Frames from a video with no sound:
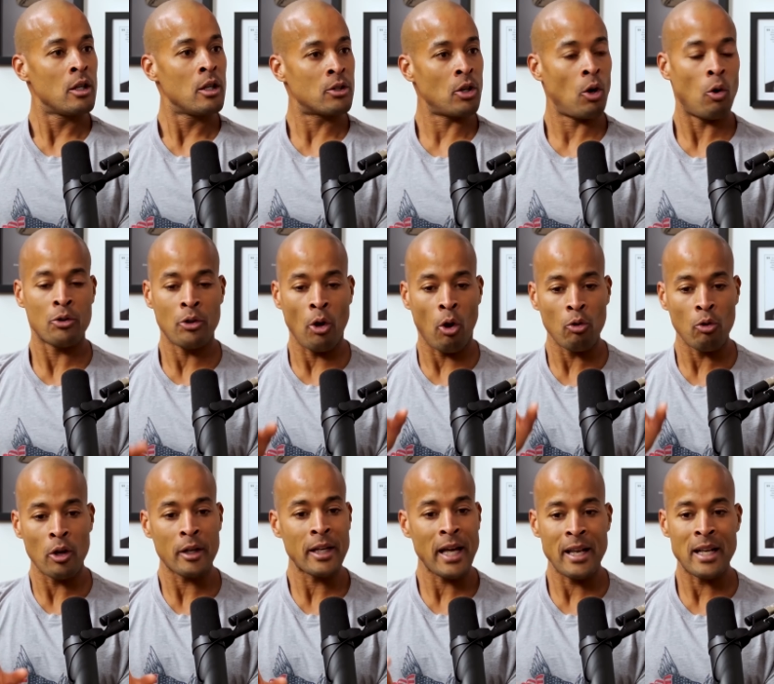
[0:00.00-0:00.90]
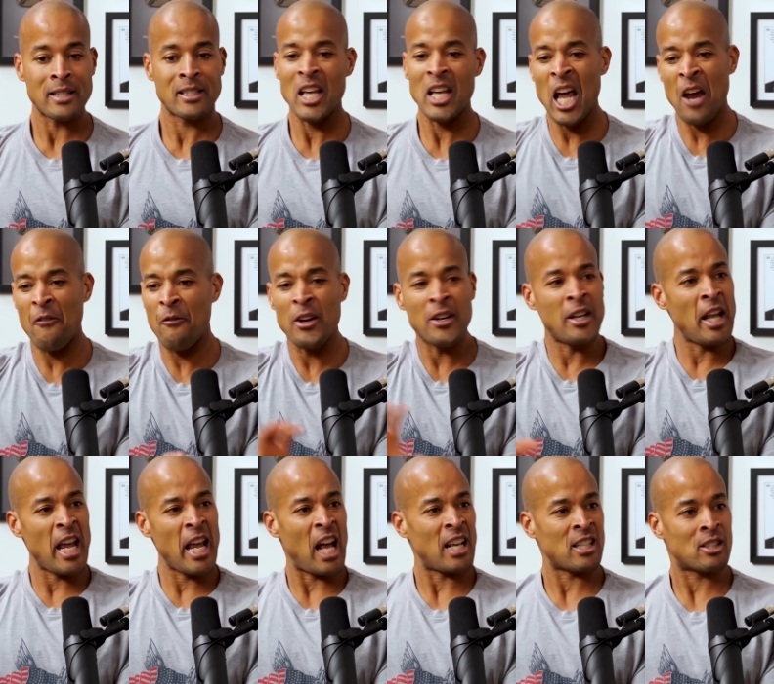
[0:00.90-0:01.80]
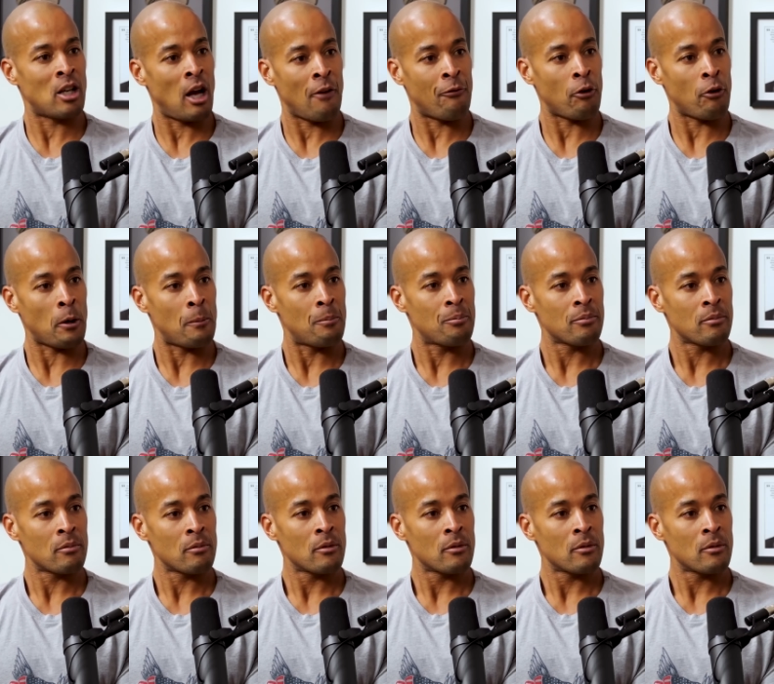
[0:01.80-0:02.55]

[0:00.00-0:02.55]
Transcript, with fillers: So don't look at it as every day I suffer.